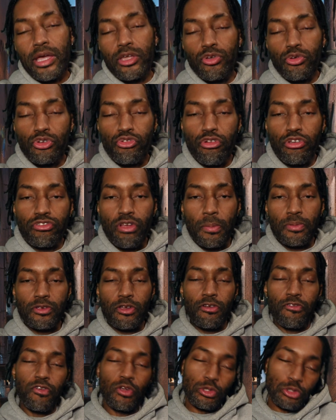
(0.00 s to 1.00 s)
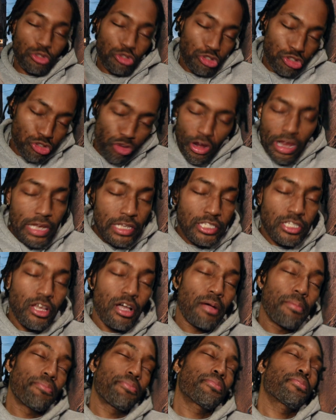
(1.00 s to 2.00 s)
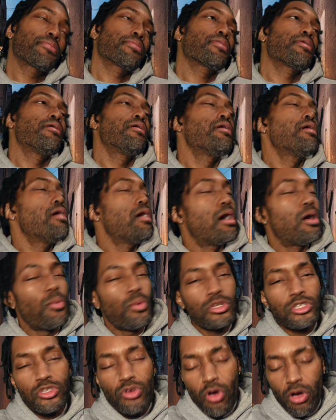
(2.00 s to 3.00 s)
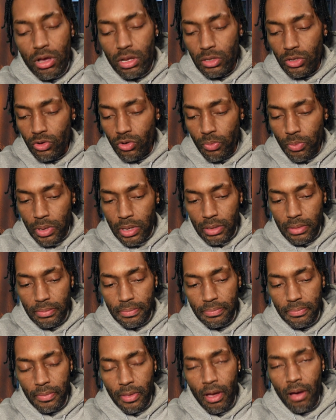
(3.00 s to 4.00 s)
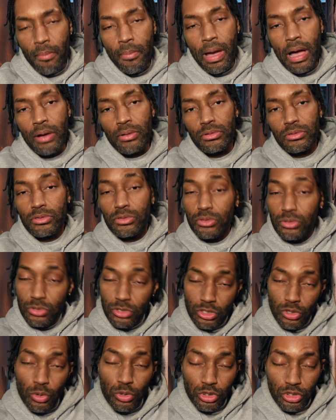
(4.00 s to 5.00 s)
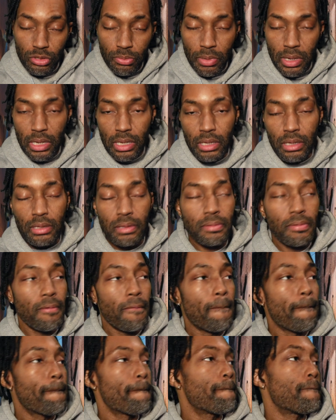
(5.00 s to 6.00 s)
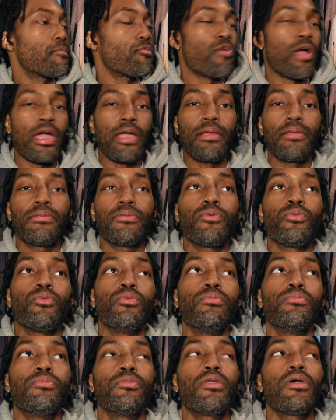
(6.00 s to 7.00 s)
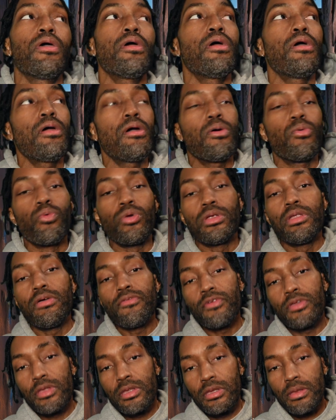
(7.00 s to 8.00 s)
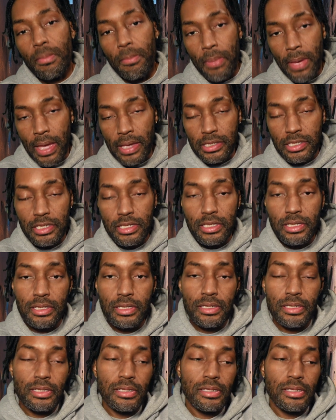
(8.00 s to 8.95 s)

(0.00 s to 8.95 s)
a new Trees episode of Full Trees Up. I want to talk a little bit about social media, right? We're living in the best,